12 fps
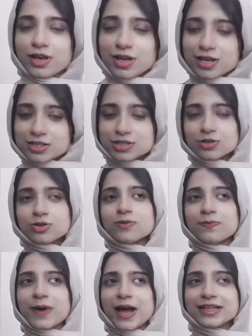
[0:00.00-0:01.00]

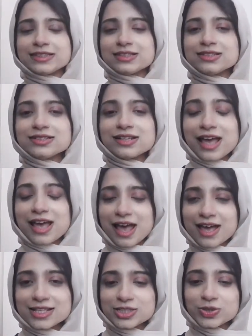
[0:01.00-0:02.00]
so python
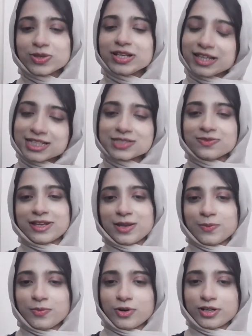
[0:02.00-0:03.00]
and sql is very
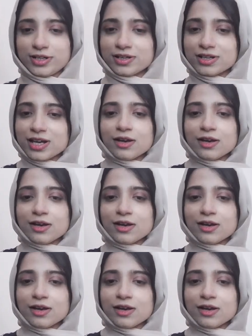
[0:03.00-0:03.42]
important